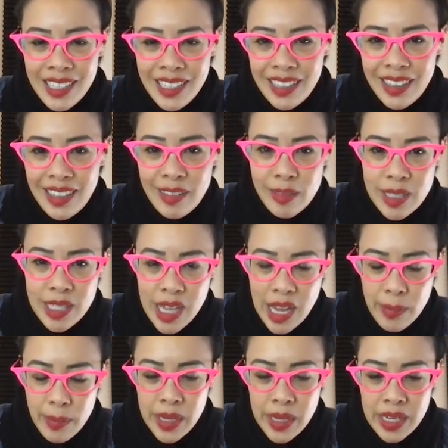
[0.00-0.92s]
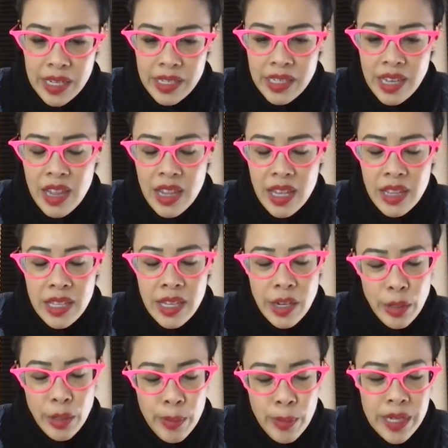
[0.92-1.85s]
there was that piece. And then the
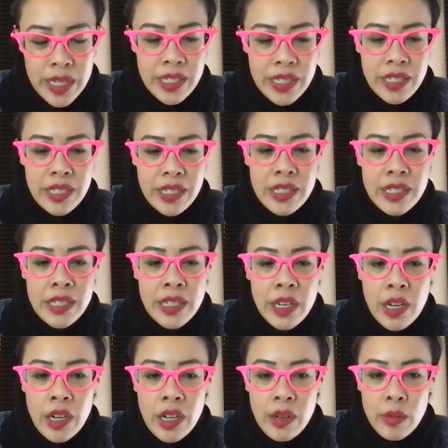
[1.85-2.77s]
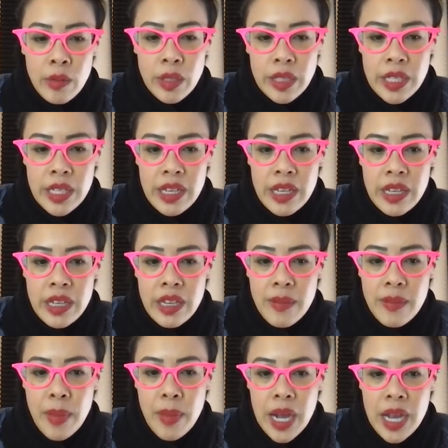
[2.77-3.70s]
other piece is really
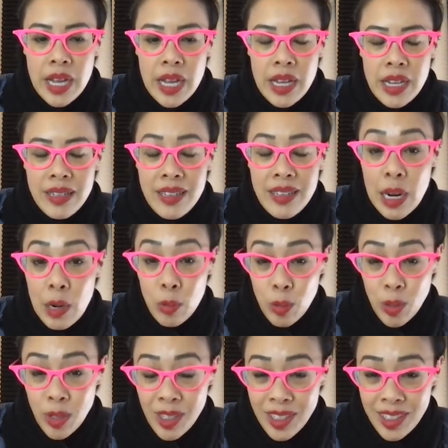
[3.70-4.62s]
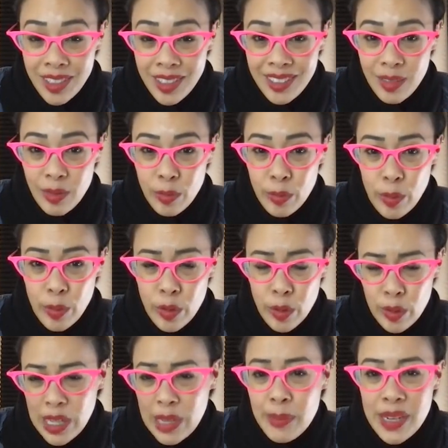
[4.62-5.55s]
my network
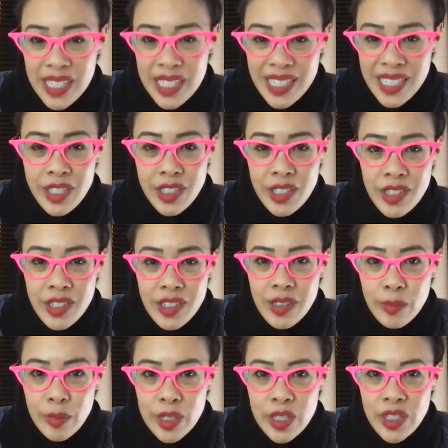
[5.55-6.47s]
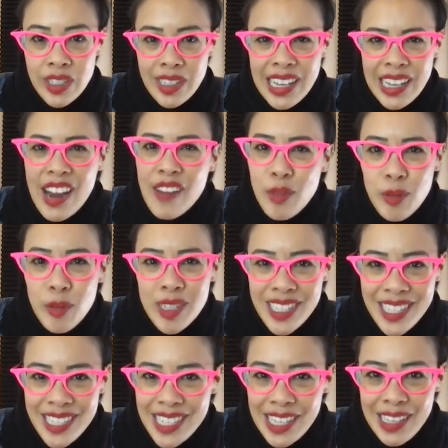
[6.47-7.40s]
or like my sector, which like everyone
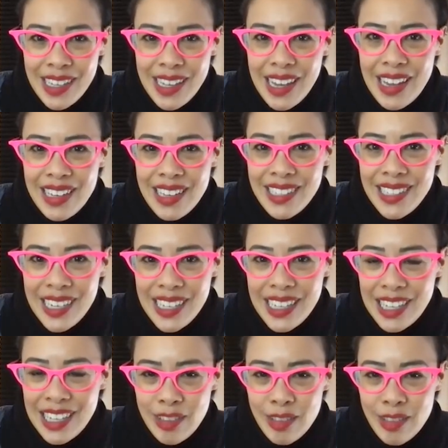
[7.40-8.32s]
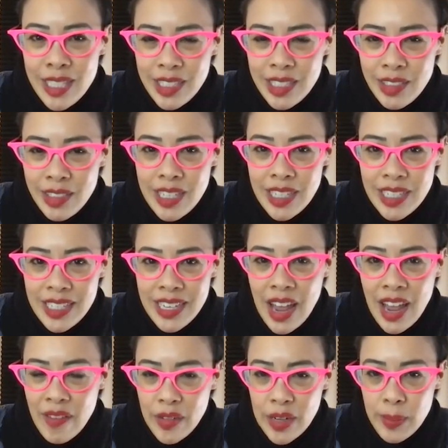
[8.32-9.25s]
says that they say that their sector doesn't
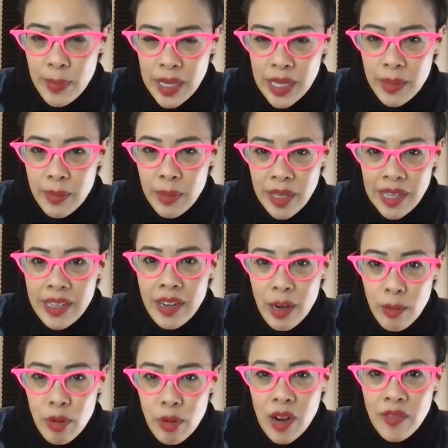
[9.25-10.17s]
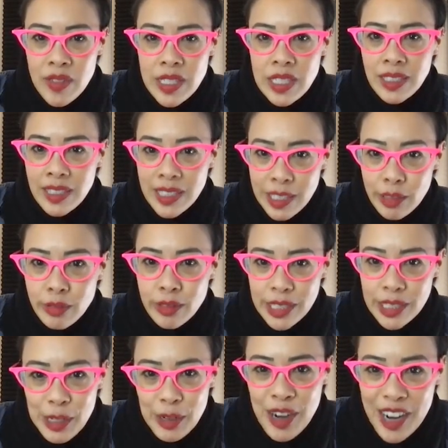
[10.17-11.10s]
have any money, but like nonprofits
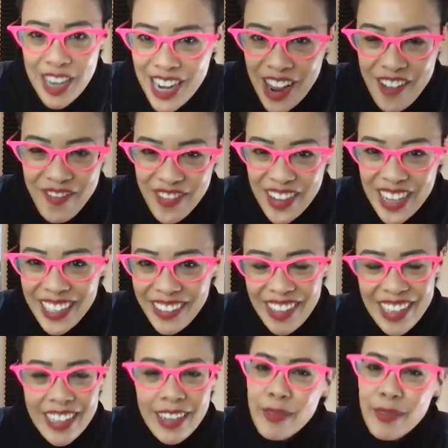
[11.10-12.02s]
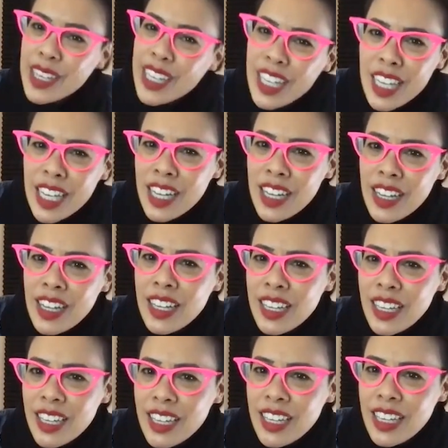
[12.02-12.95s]
literally do not have money, right? I'm like,
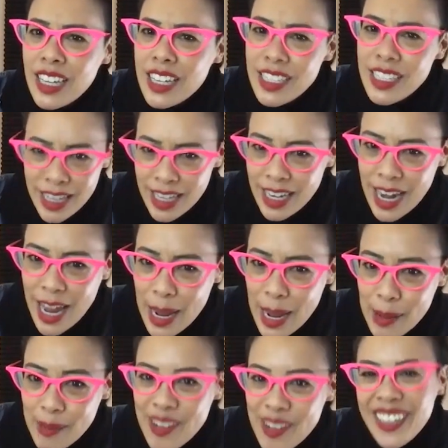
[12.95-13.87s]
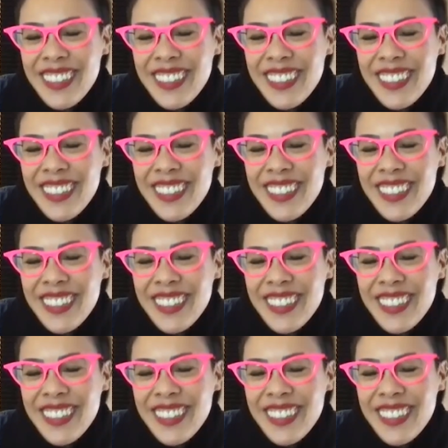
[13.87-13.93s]
it's in the name.